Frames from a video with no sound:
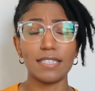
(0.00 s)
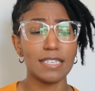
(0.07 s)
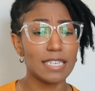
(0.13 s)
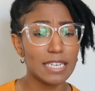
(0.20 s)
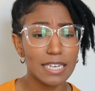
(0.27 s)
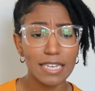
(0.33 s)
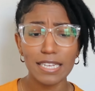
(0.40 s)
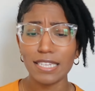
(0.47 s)

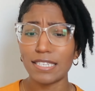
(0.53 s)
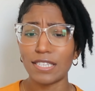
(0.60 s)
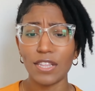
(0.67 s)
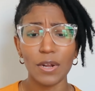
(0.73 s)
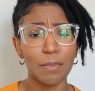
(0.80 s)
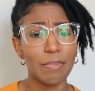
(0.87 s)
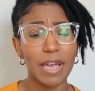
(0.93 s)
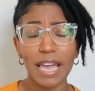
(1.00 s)
needs,
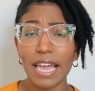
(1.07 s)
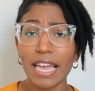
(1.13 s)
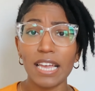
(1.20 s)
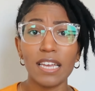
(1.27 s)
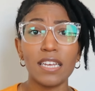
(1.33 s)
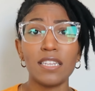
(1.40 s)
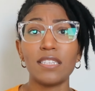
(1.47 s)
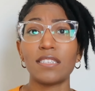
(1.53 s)
their
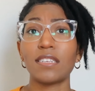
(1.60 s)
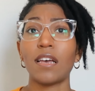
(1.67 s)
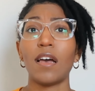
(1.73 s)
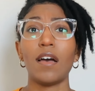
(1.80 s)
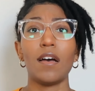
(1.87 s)
pains,